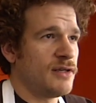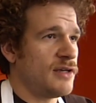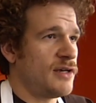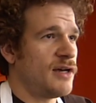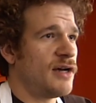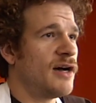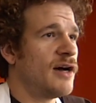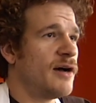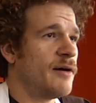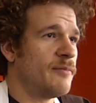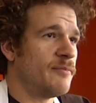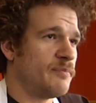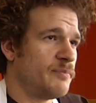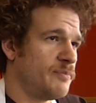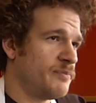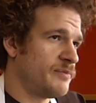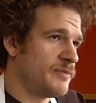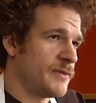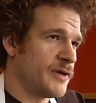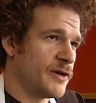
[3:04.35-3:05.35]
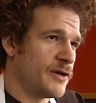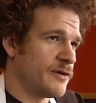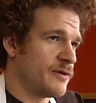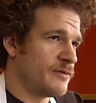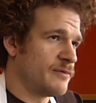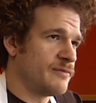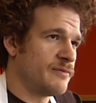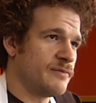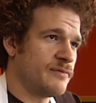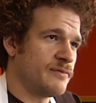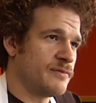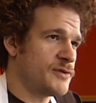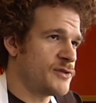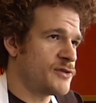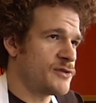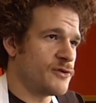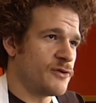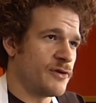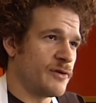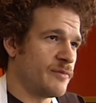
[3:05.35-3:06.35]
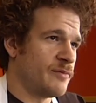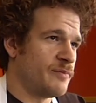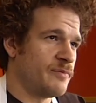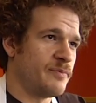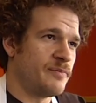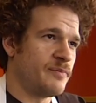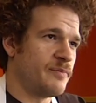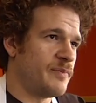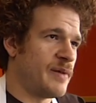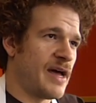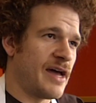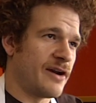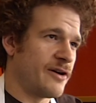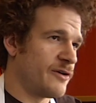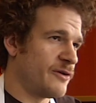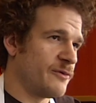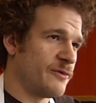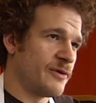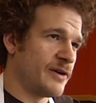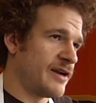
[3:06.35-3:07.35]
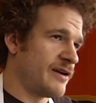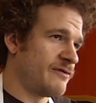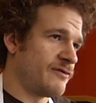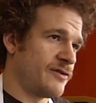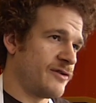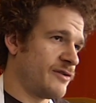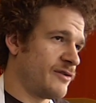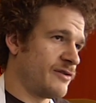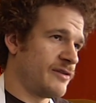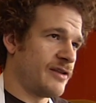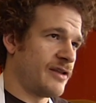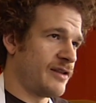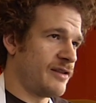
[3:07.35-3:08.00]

you know, sort of batter or whatever.